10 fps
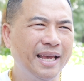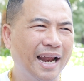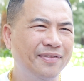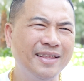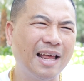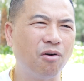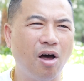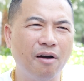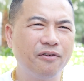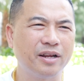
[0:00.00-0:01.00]
And I think they were
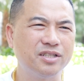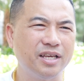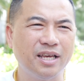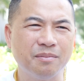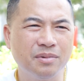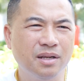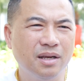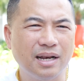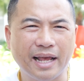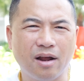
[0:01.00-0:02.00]
offering it to him
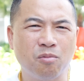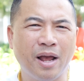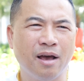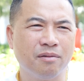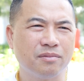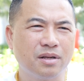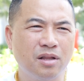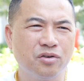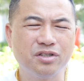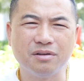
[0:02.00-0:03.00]
like around
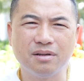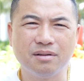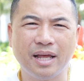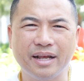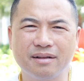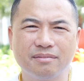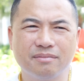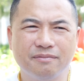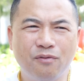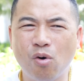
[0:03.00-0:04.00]
close to like
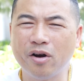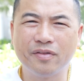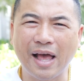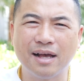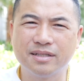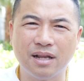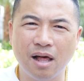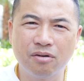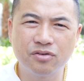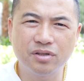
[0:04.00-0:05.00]

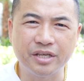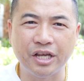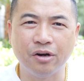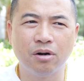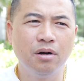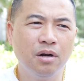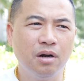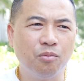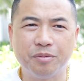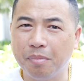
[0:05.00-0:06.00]
$400,000 a year
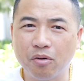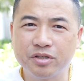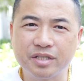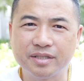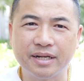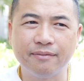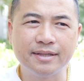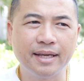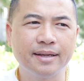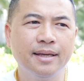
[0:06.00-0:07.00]
with bonuses and
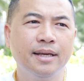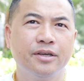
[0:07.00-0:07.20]
everything.